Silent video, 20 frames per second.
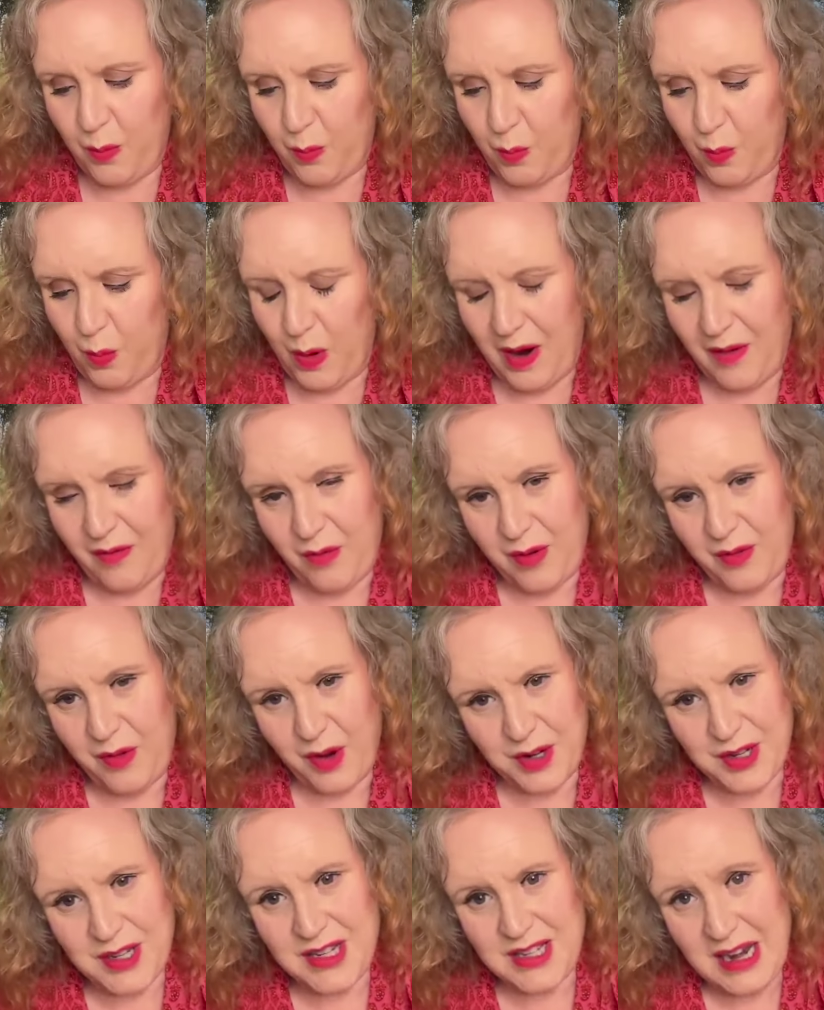Well, we've
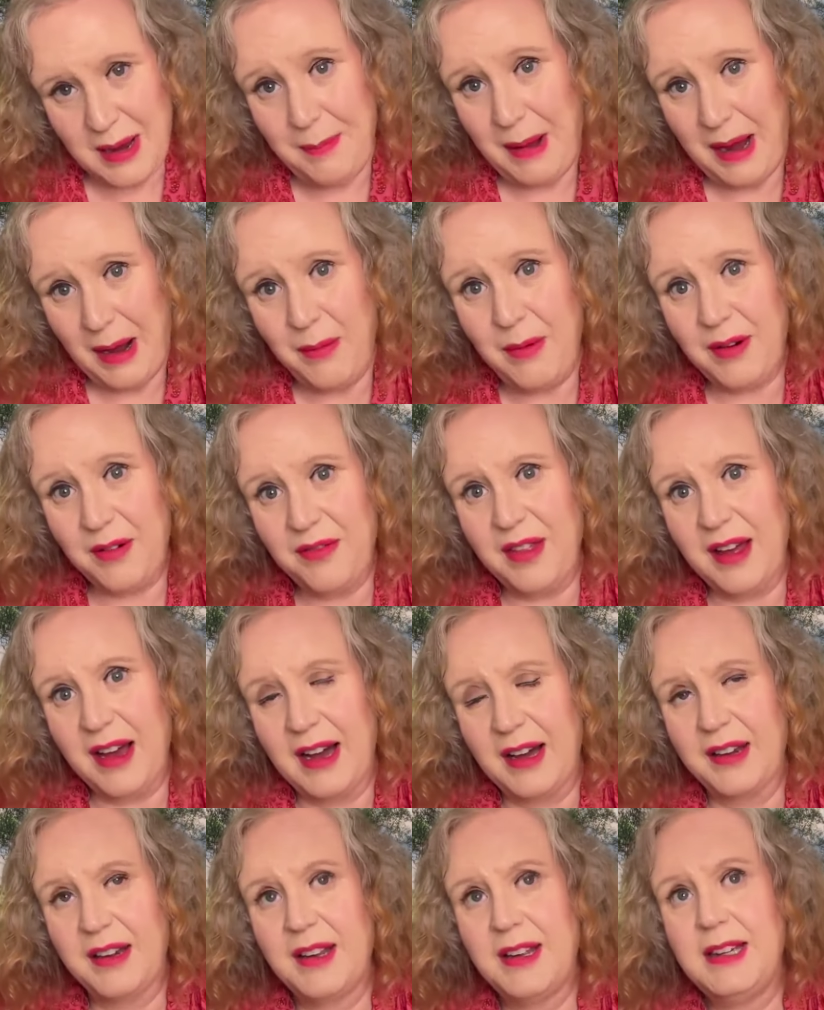got to step out of
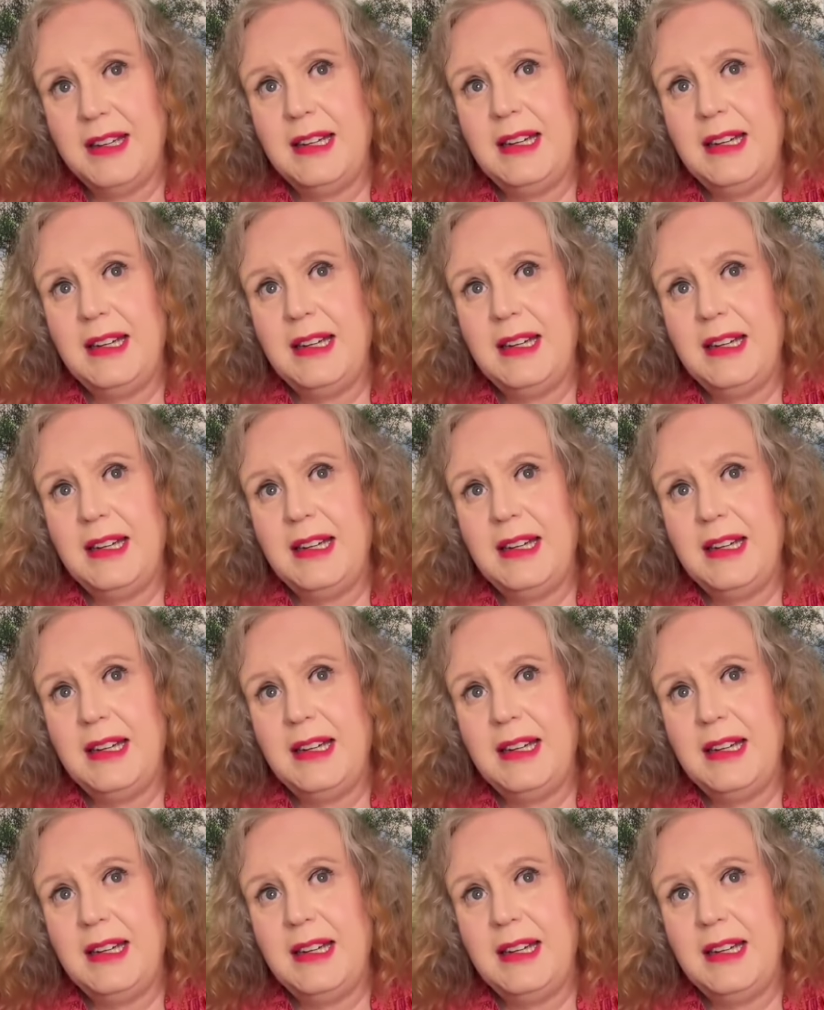that.